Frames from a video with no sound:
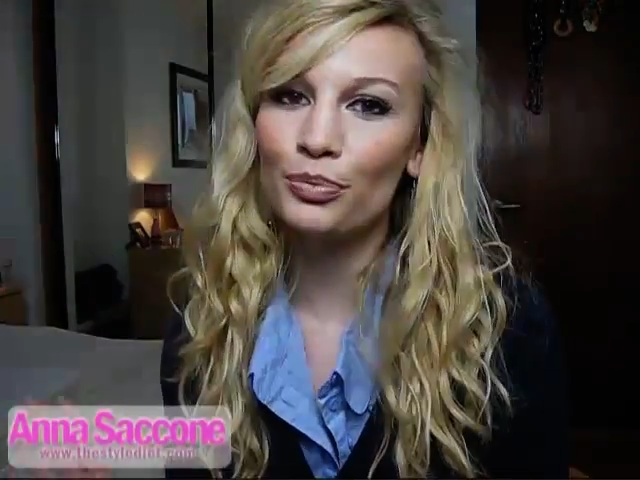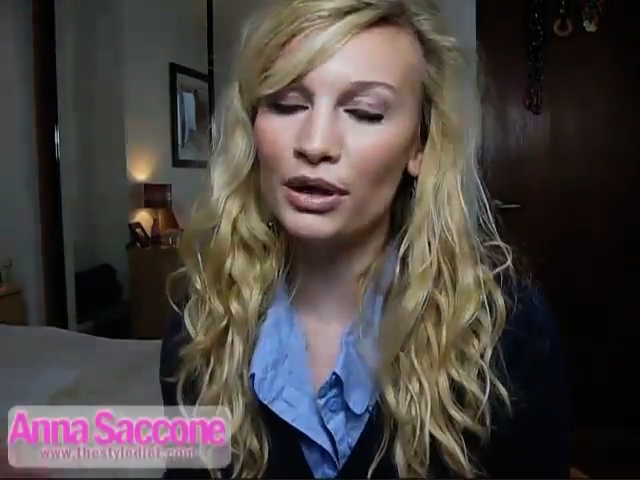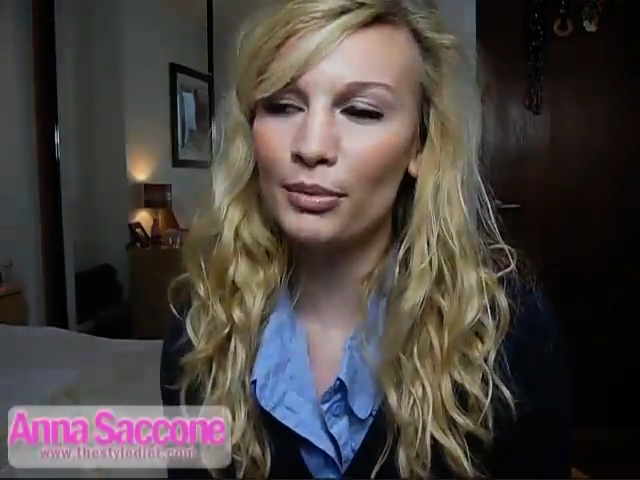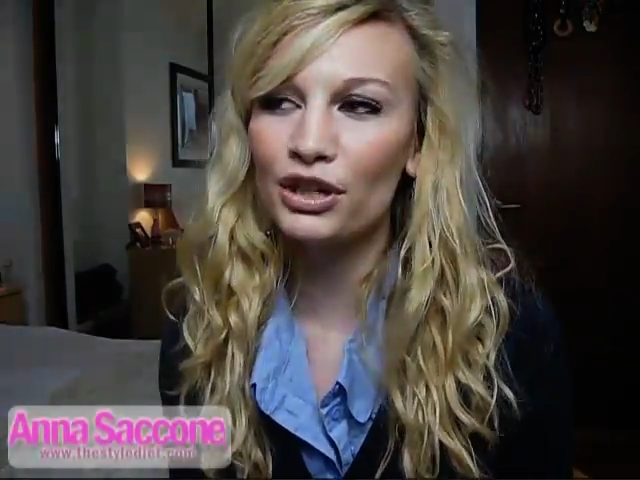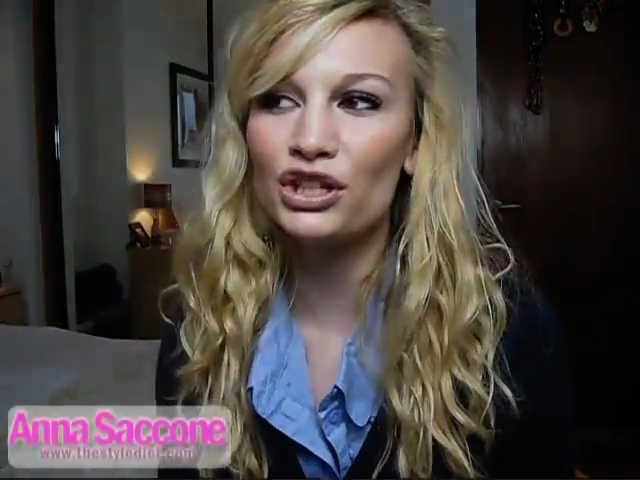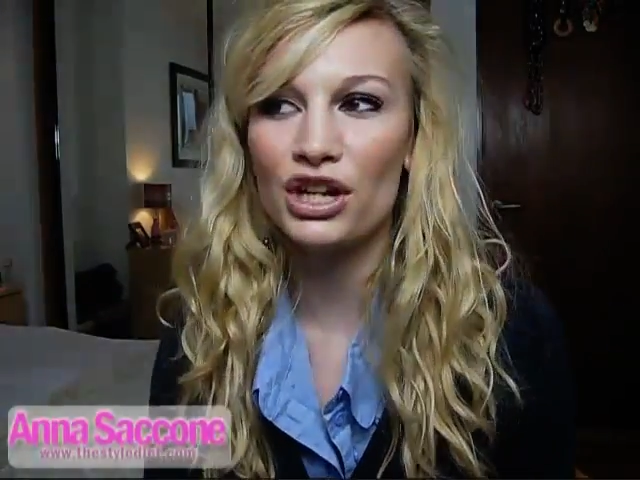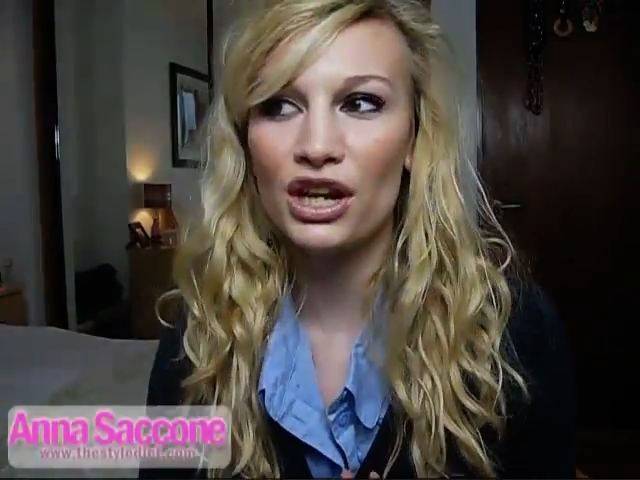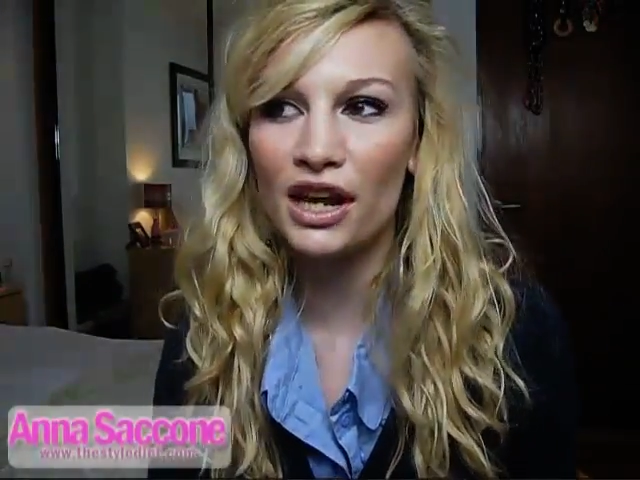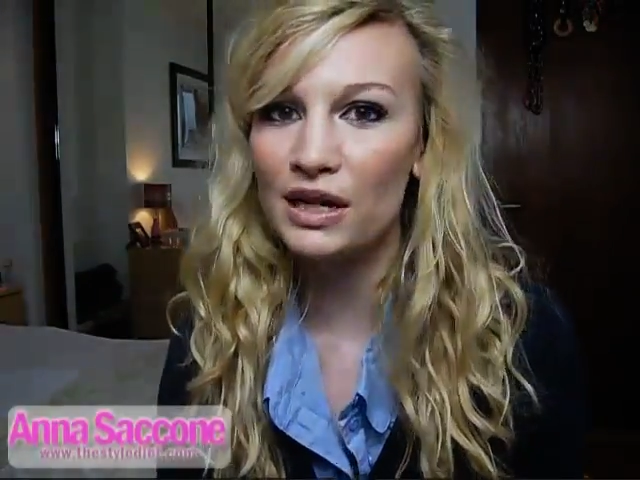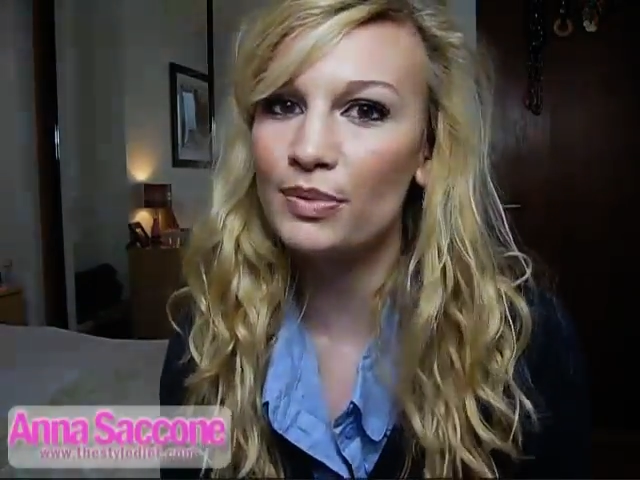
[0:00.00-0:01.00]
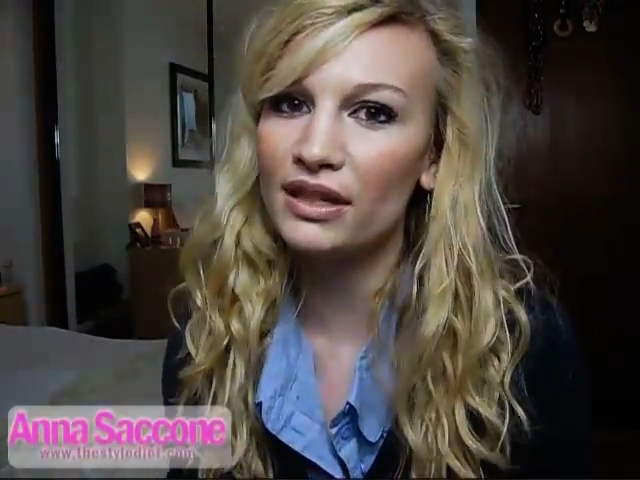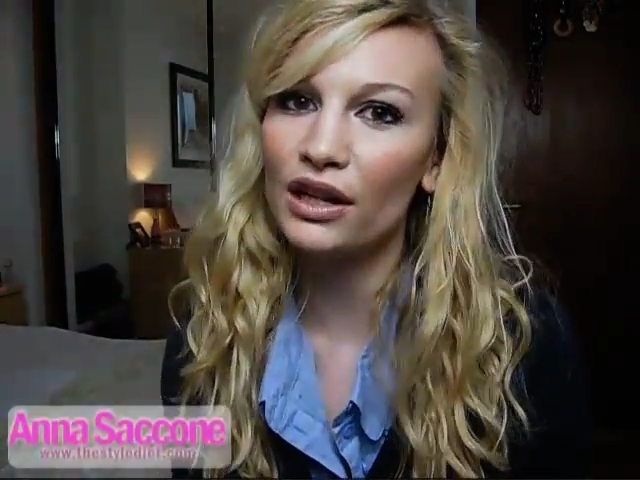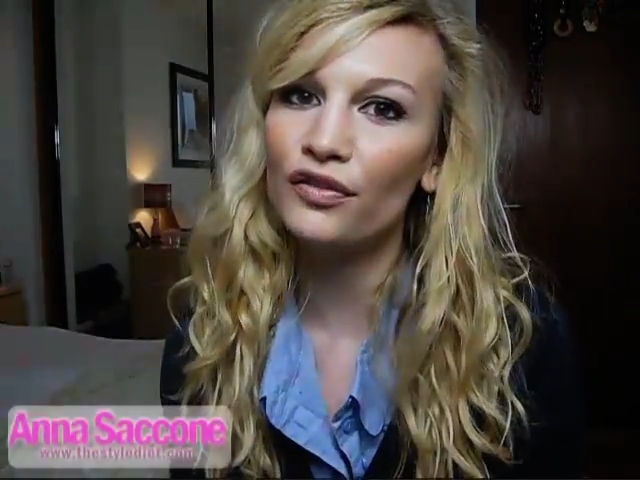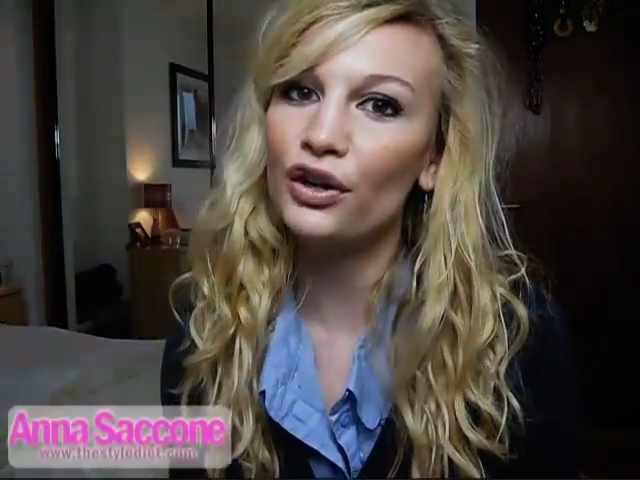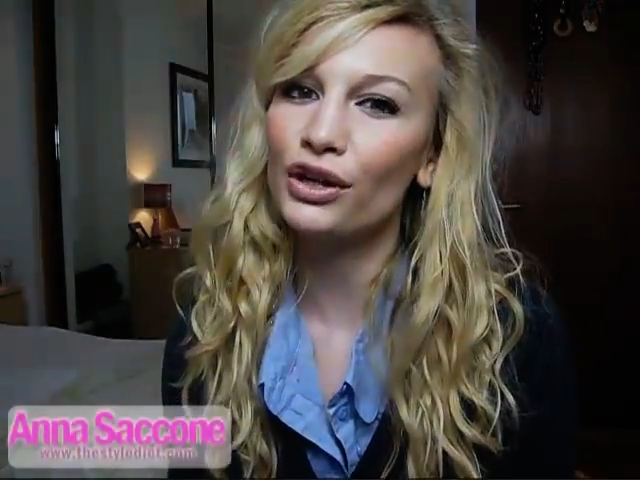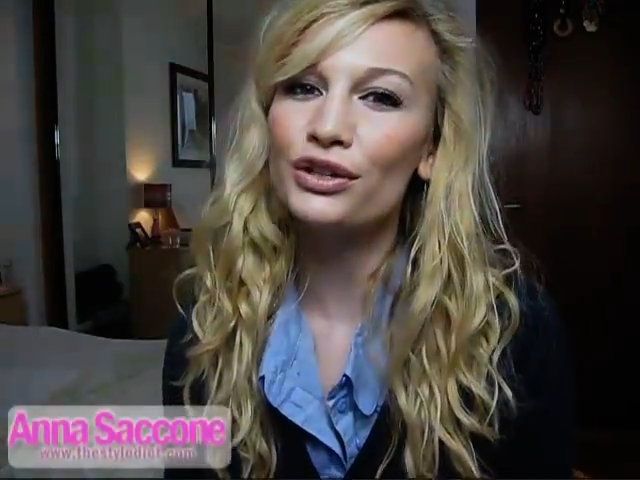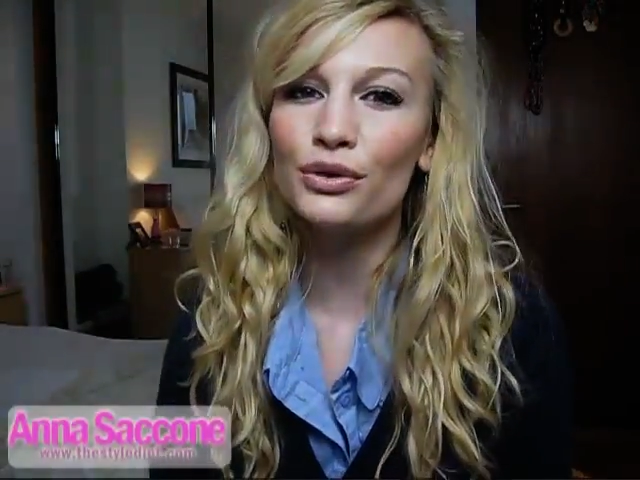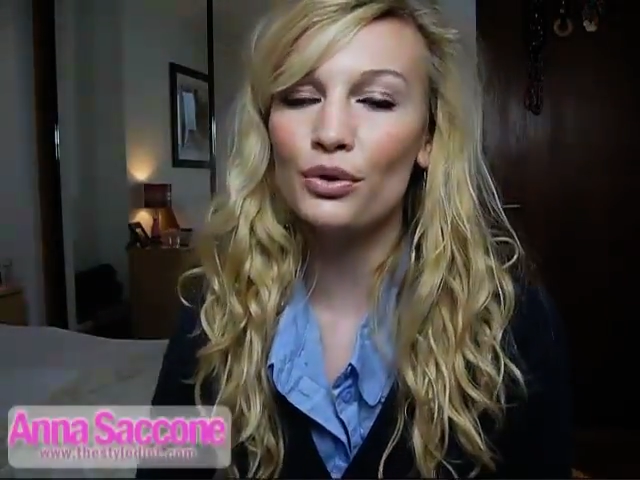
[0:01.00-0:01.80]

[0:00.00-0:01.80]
Pretty much 90% of girls who